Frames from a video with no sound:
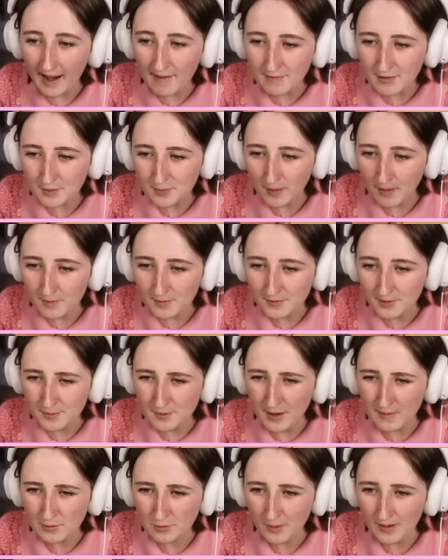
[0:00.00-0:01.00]
this problem
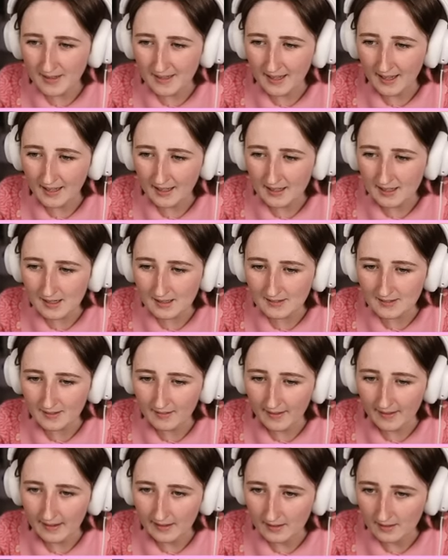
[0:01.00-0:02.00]
sometimes where I can't get it to
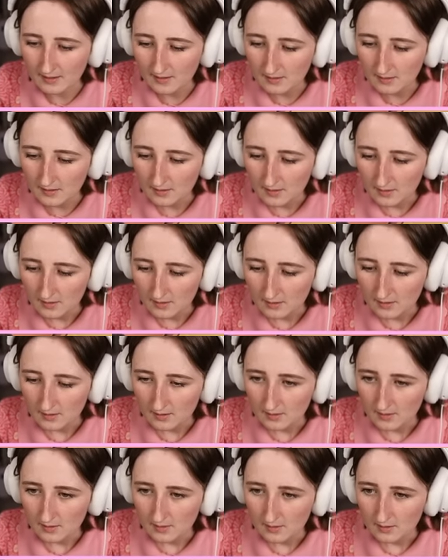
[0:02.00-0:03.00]
like
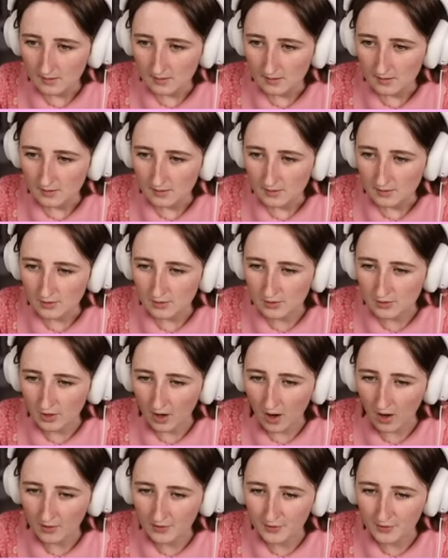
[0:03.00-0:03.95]
stock the